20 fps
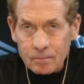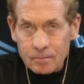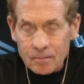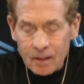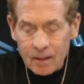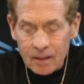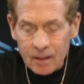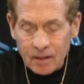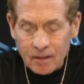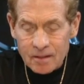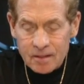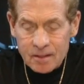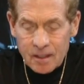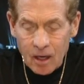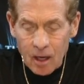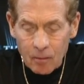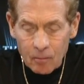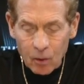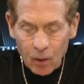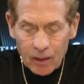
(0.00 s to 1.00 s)
against
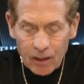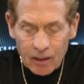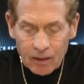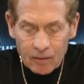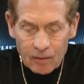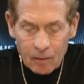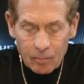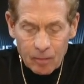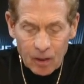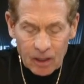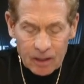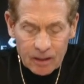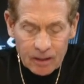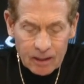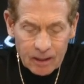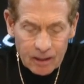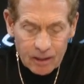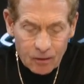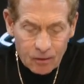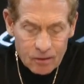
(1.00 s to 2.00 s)
Tom Brady and the
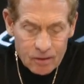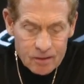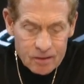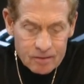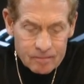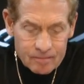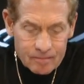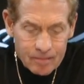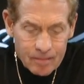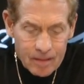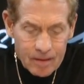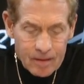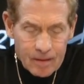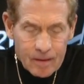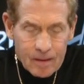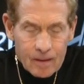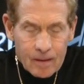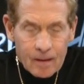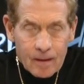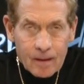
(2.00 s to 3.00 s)
Buccaneers.
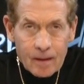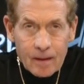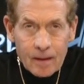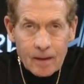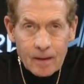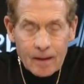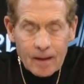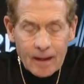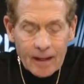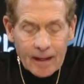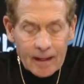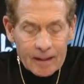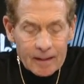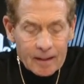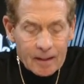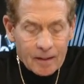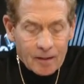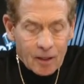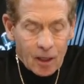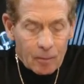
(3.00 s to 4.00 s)
And
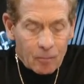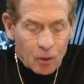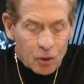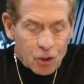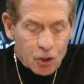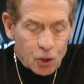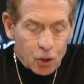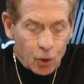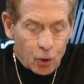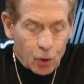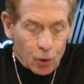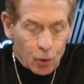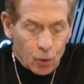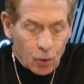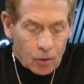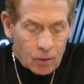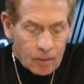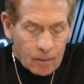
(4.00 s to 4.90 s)
number two,